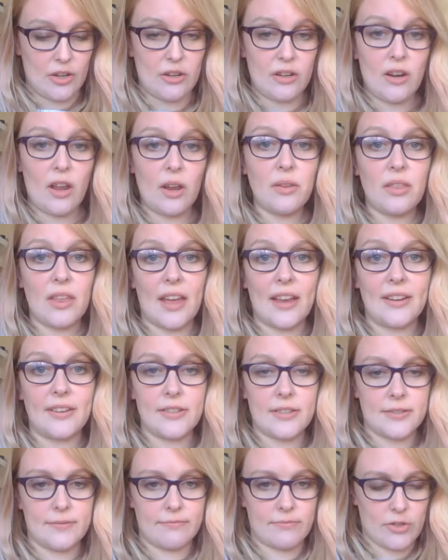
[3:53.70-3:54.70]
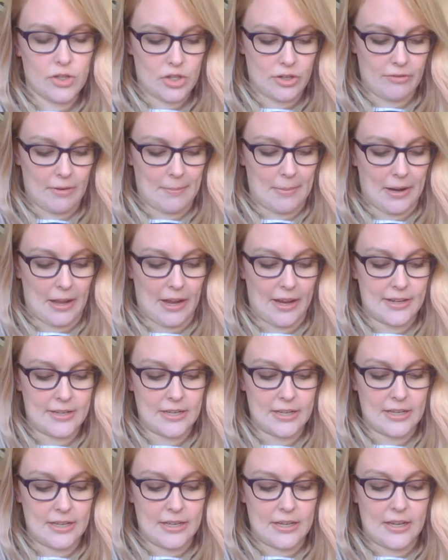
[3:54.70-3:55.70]
"No thanks," she
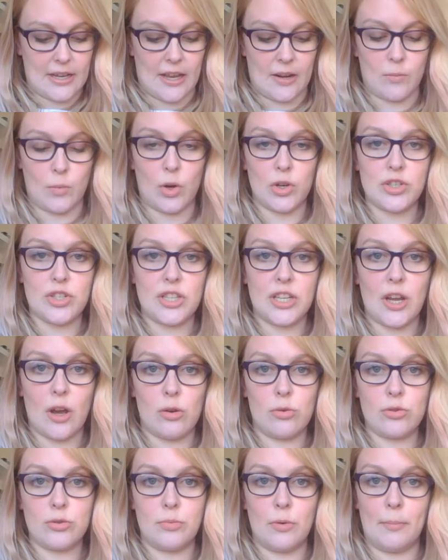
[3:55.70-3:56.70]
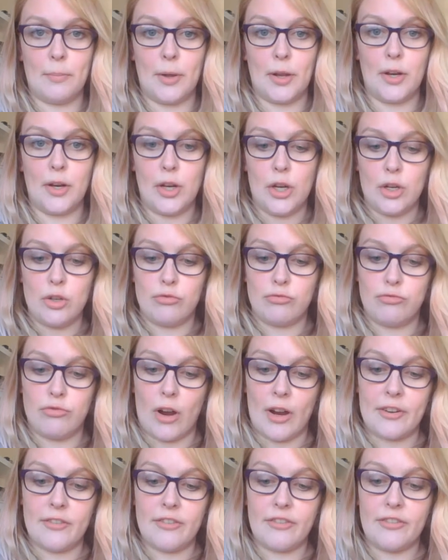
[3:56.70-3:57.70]
replied, and watched the old woman
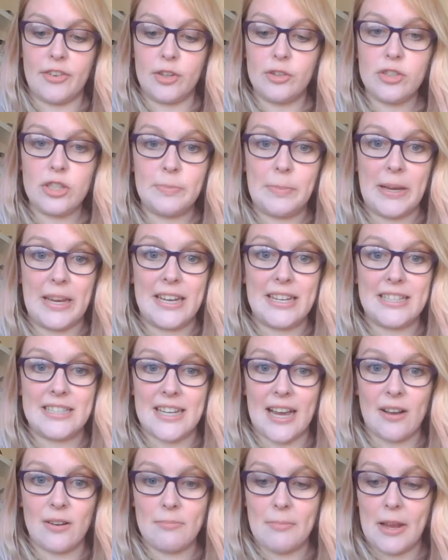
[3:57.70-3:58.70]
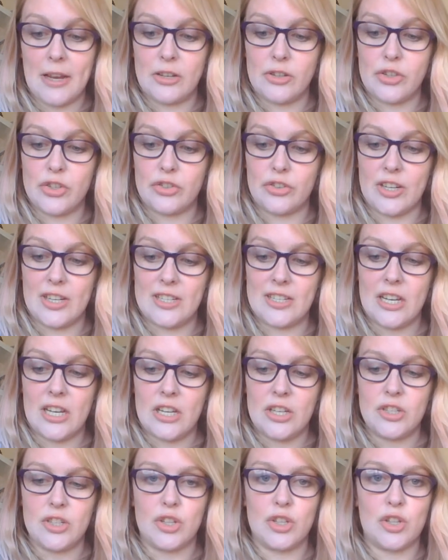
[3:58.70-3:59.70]
run full speed down Main Street
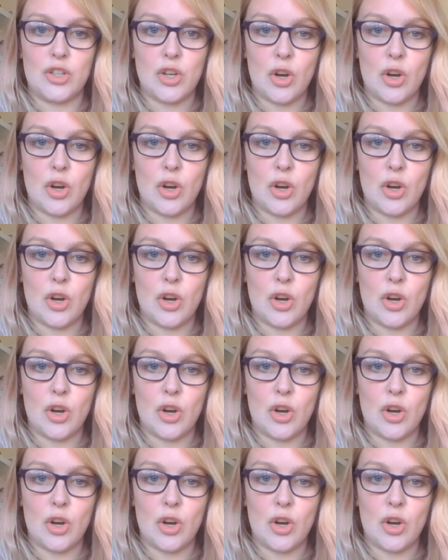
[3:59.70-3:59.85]
to the